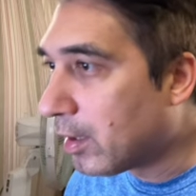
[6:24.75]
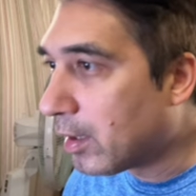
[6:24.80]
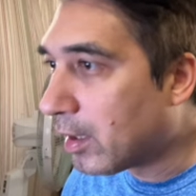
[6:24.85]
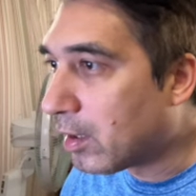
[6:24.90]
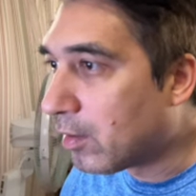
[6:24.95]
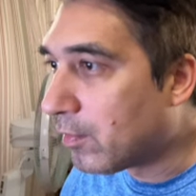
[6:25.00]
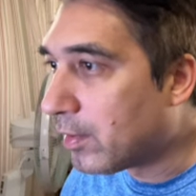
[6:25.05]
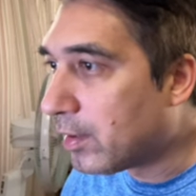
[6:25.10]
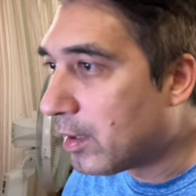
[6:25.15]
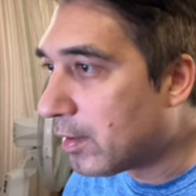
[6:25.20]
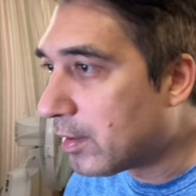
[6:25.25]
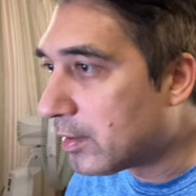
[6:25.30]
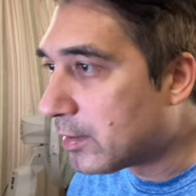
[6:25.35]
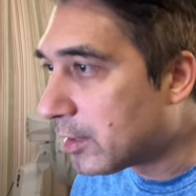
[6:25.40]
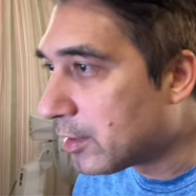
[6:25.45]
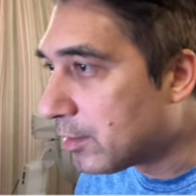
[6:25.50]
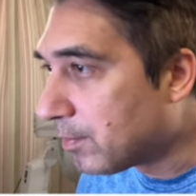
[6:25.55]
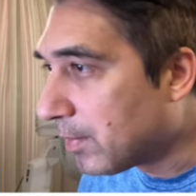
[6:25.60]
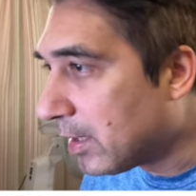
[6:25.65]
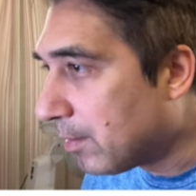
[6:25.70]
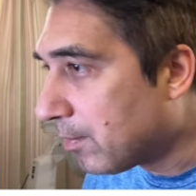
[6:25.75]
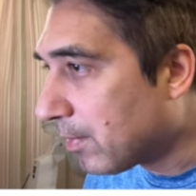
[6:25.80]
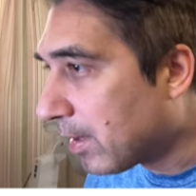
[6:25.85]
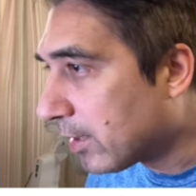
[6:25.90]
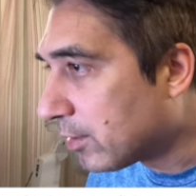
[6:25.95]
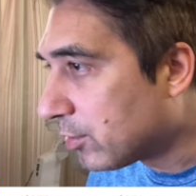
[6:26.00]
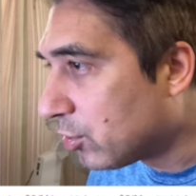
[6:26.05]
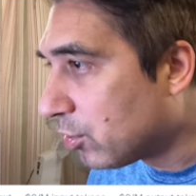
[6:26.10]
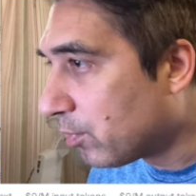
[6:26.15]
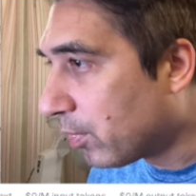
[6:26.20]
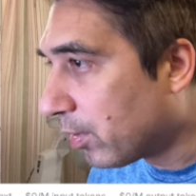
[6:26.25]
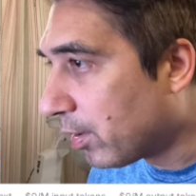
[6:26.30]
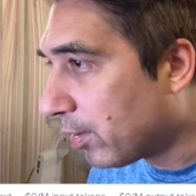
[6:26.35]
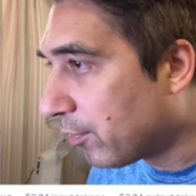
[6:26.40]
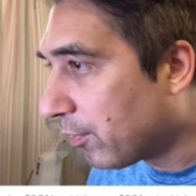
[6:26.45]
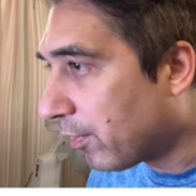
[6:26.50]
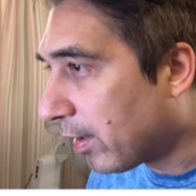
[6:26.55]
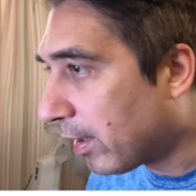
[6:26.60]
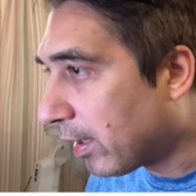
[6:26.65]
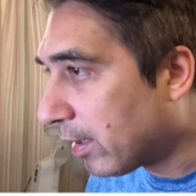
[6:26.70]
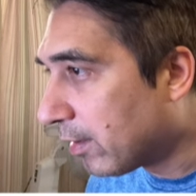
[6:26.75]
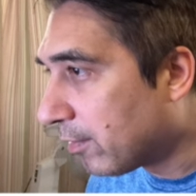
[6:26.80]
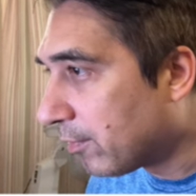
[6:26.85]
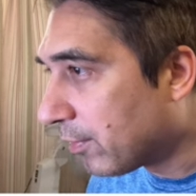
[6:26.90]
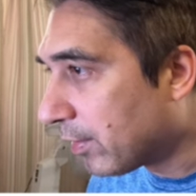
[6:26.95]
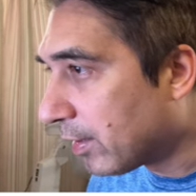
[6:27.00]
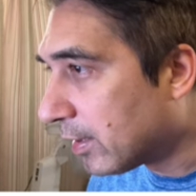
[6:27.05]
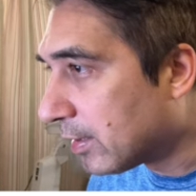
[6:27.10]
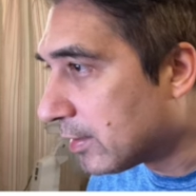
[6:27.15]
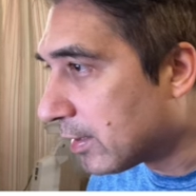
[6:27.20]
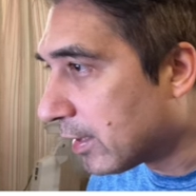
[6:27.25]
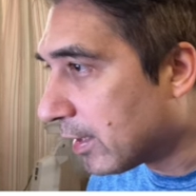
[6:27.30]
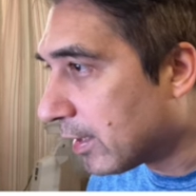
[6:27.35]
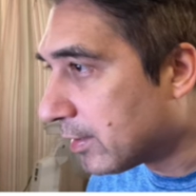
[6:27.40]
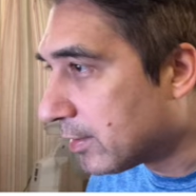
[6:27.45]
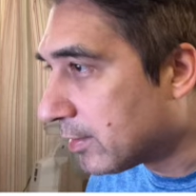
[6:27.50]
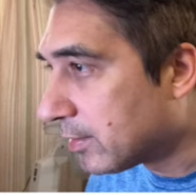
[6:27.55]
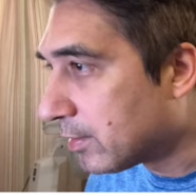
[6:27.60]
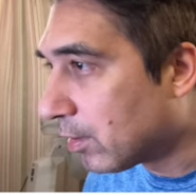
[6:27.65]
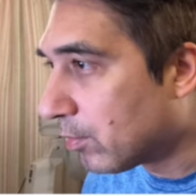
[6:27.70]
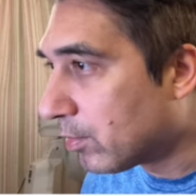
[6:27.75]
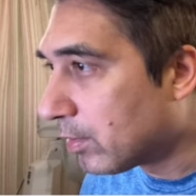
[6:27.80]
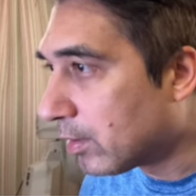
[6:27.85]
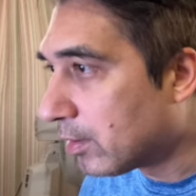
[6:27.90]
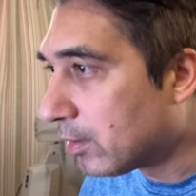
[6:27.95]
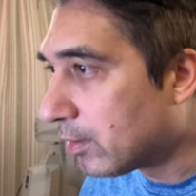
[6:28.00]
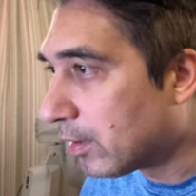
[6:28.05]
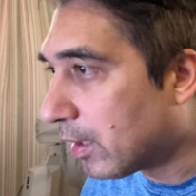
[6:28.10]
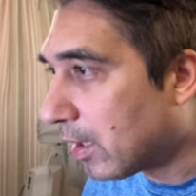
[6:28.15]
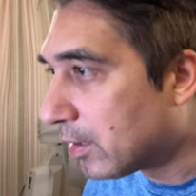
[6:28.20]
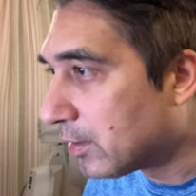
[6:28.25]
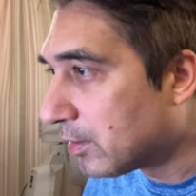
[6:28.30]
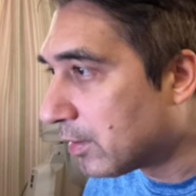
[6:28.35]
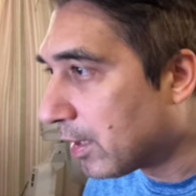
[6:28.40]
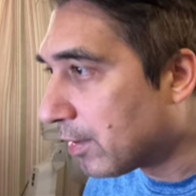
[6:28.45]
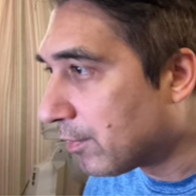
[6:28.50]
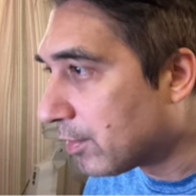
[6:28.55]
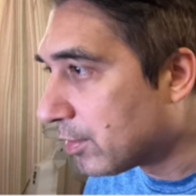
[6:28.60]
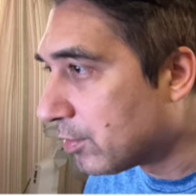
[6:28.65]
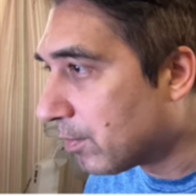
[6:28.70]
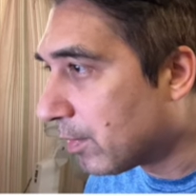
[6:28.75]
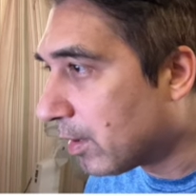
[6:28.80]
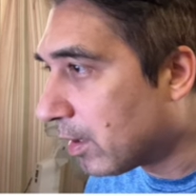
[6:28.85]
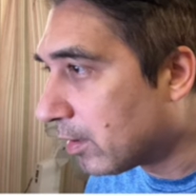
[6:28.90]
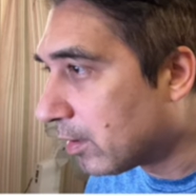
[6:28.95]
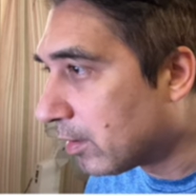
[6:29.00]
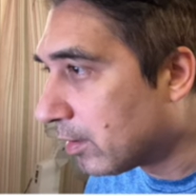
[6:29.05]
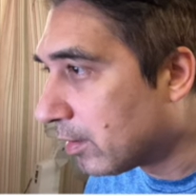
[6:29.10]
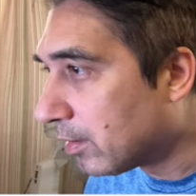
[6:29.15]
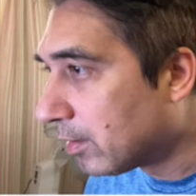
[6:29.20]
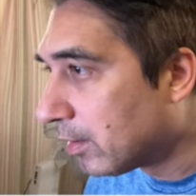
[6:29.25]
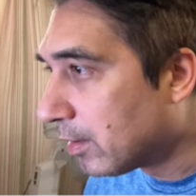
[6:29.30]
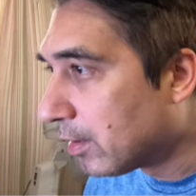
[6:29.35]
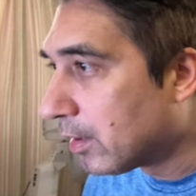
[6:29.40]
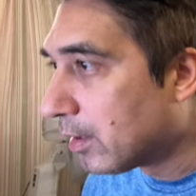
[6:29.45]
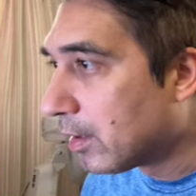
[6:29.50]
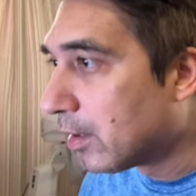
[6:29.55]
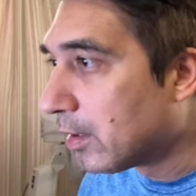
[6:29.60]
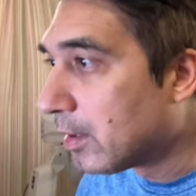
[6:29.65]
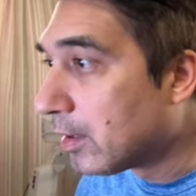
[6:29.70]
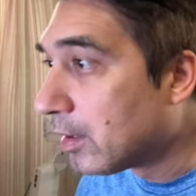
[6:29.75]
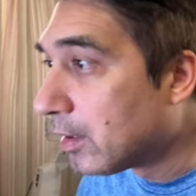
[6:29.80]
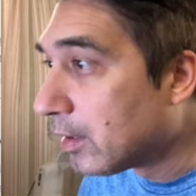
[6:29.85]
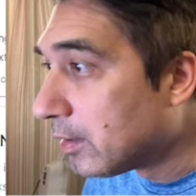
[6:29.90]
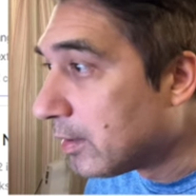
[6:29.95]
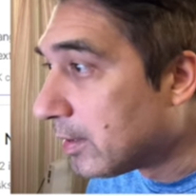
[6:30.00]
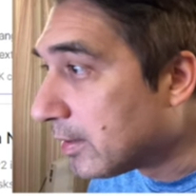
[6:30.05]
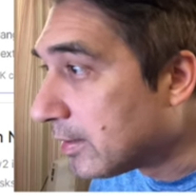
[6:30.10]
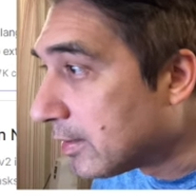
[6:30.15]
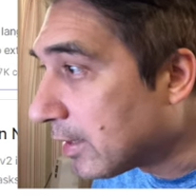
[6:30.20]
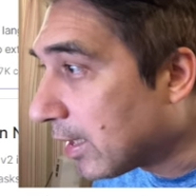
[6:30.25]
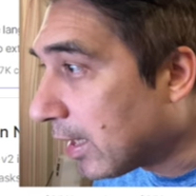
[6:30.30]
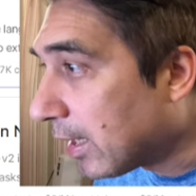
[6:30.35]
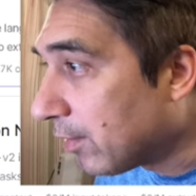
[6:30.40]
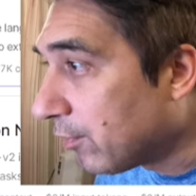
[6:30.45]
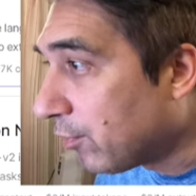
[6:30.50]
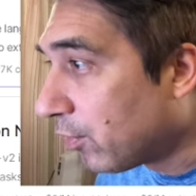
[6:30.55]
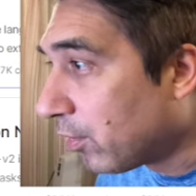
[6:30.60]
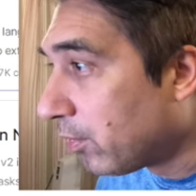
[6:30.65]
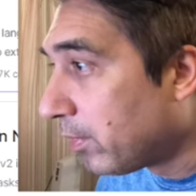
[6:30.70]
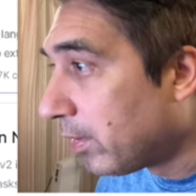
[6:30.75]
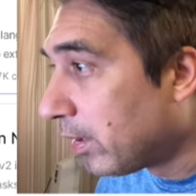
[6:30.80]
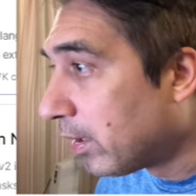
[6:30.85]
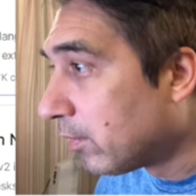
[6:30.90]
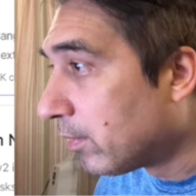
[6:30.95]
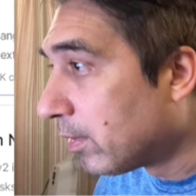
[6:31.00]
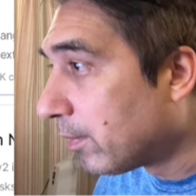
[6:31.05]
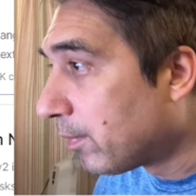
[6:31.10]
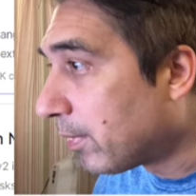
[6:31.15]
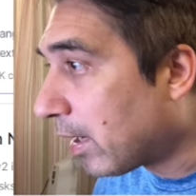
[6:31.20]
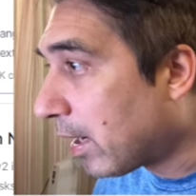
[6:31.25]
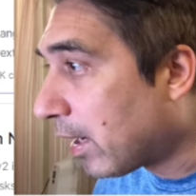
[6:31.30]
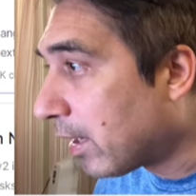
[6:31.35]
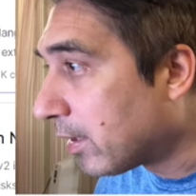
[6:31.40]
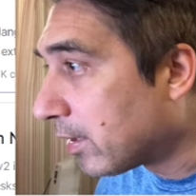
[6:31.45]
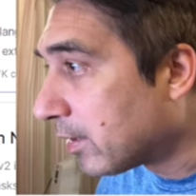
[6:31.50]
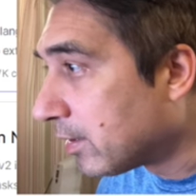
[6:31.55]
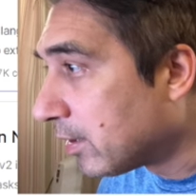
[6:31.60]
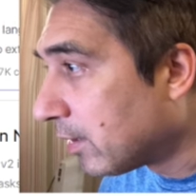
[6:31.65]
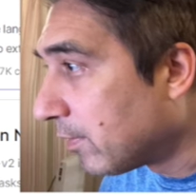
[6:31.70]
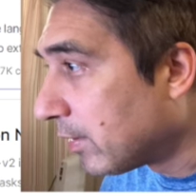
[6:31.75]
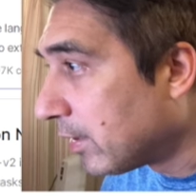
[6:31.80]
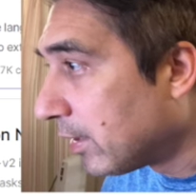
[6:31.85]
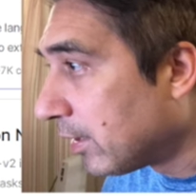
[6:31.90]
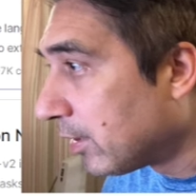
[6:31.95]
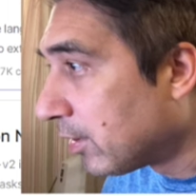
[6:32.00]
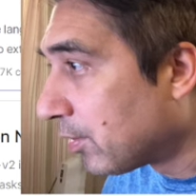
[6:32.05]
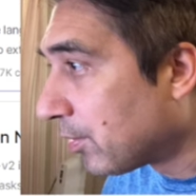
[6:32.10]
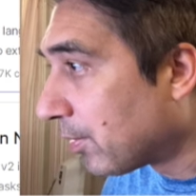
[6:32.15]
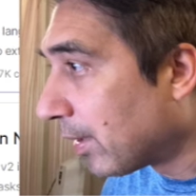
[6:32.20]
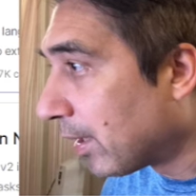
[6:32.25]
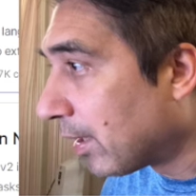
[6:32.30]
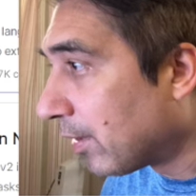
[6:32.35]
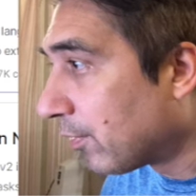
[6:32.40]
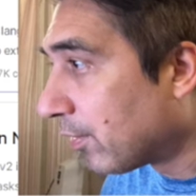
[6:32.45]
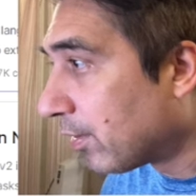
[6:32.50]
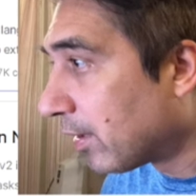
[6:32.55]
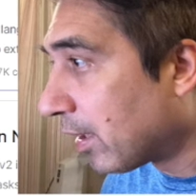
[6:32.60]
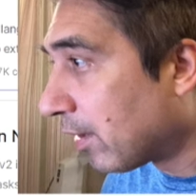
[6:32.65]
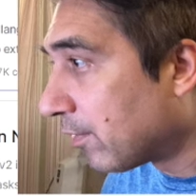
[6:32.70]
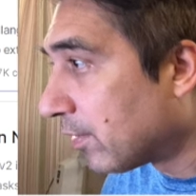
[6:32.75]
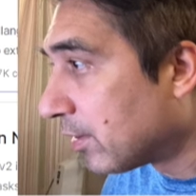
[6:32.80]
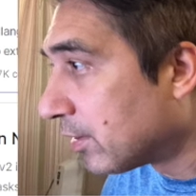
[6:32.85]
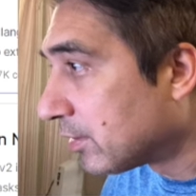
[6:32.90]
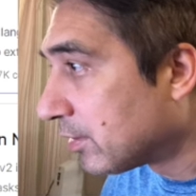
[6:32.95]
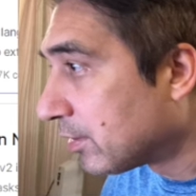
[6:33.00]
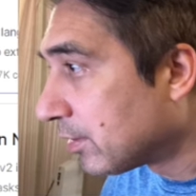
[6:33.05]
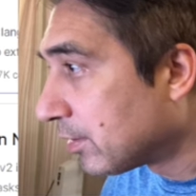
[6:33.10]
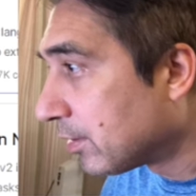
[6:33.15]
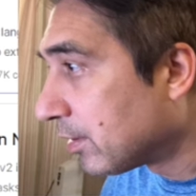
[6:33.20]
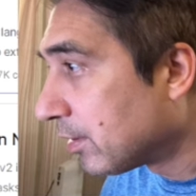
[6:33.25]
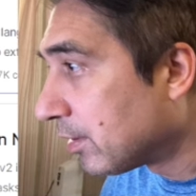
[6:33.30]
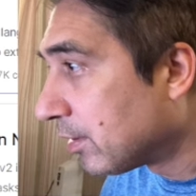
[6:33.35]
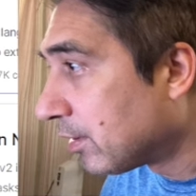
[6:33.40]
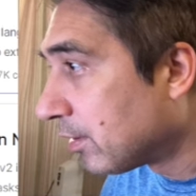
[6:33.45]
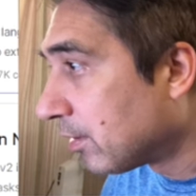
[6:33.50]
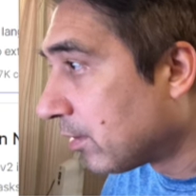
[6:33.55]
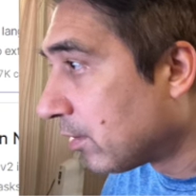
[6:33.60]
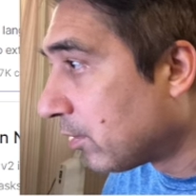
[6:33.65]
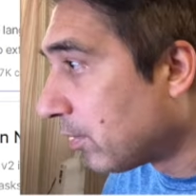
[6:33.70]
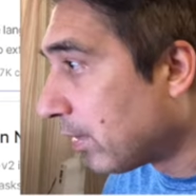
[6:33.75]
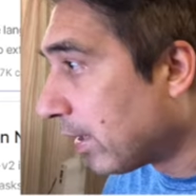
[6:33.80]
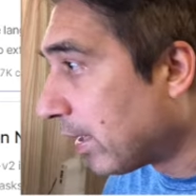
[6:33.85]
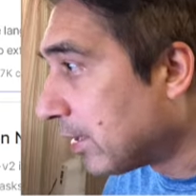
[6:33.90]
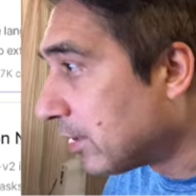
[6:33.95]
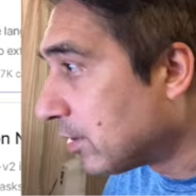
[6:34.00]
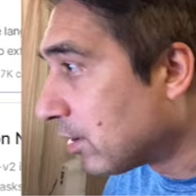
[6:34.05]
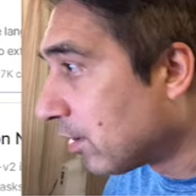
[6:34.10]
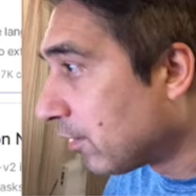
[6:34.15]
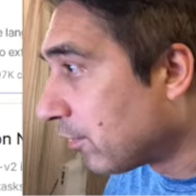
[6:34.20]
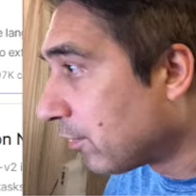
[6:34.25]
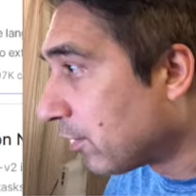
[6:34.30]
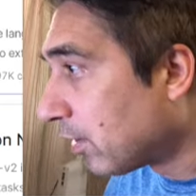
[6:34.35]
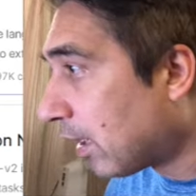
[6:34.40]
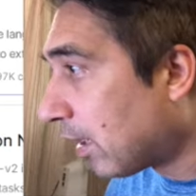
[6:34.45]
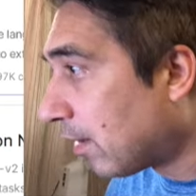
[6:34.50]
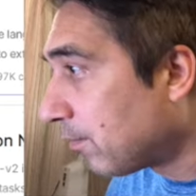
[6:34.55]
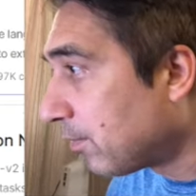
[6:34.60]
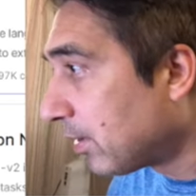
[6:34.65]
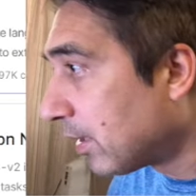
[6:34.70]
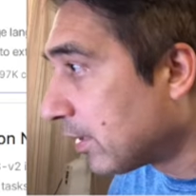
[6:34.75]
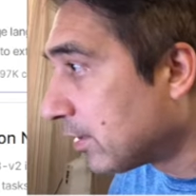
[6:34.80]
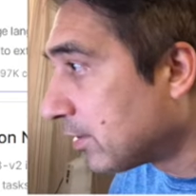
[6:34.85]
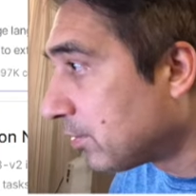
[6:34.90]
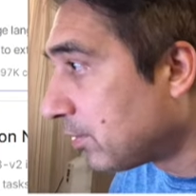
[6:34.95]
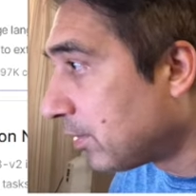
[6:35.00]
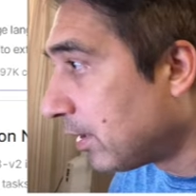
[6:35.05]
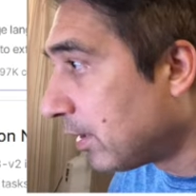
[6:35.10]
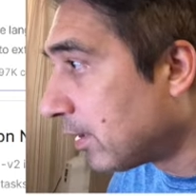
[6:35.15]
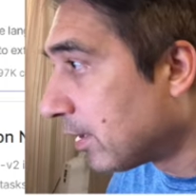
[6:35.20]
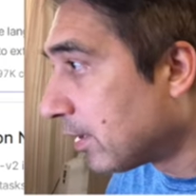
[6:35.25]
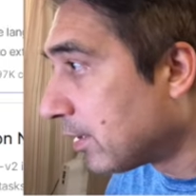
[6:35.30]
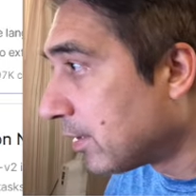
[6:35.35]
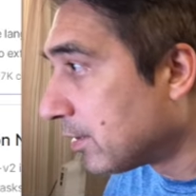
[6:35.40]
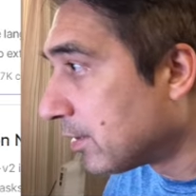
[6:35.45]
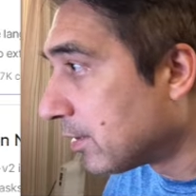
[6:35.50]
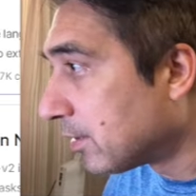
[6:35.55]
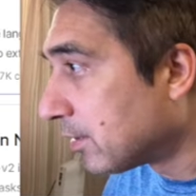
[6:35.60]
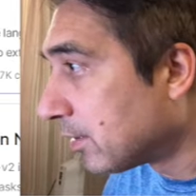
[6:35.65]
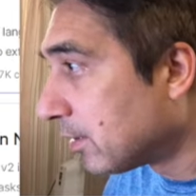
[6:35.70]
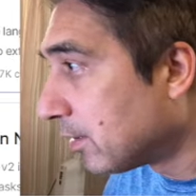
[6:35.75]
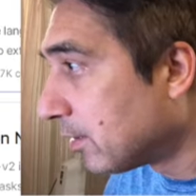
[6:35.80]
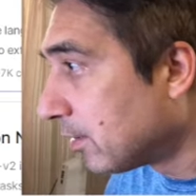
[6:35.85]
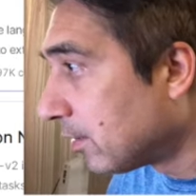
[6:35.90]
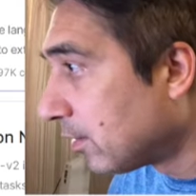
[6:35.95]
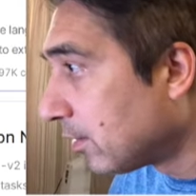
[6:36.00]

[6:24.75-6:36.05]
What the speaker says: Now over here it says Minimax 2.5 is a SOTA large language model designed for real-world productivity, trained for diverse range of complex, real, and digital,